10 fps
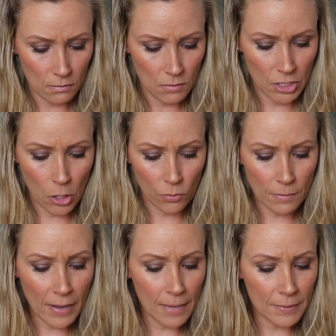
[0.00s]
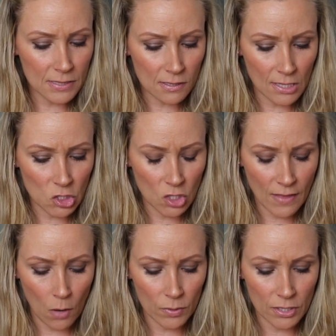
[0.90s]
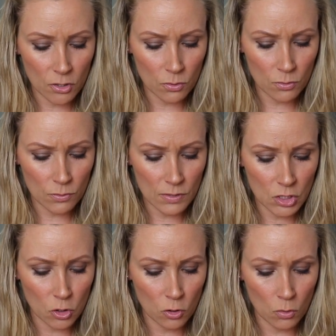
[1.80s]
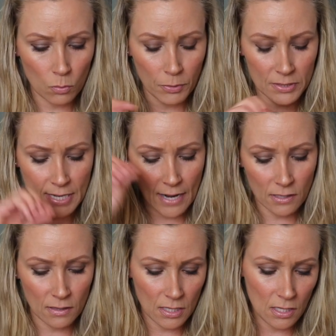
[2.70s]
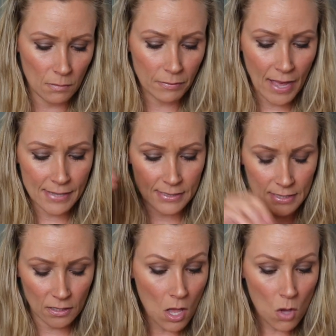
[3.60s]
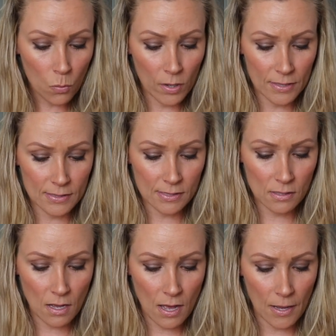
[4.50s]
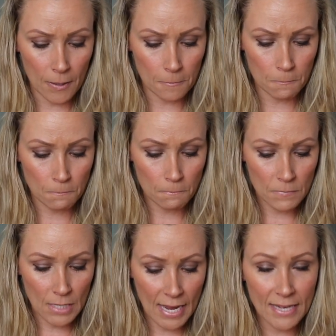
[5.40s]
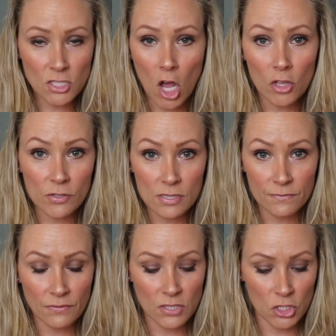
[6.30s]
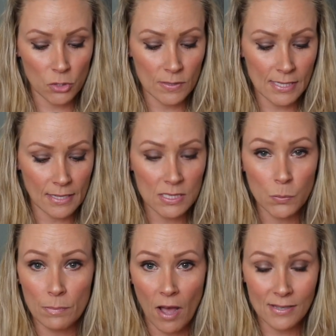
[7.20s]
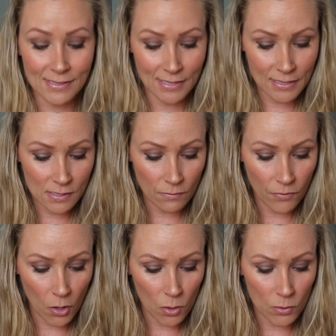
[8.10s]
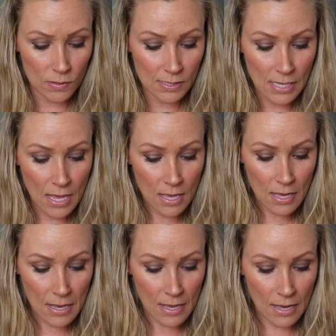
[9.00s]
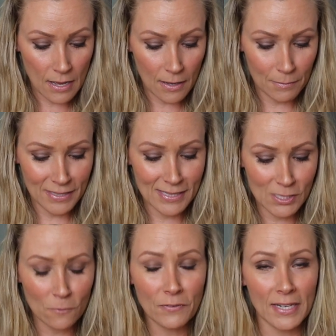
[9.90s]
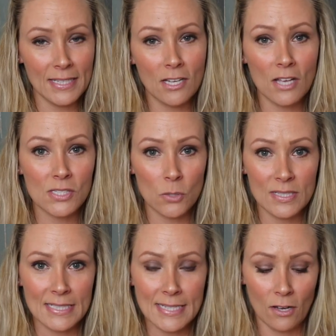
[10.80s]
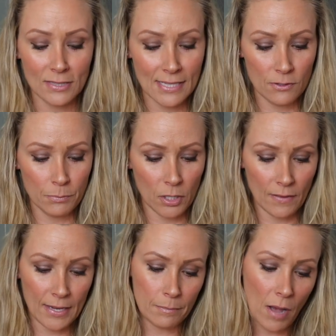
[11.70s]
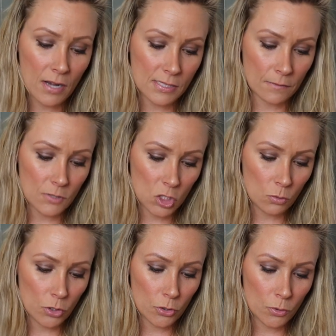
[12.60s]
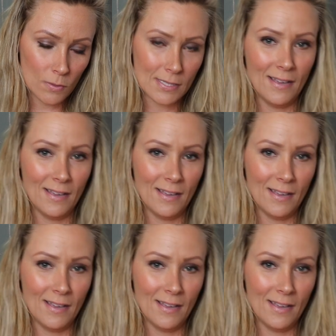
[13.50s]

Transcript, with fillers: you know, the pipe insulation that we use to protect the plastic was um, $8.52. We bought six of those. Um, he's so funny. He got so detailed. He even put like box of screws.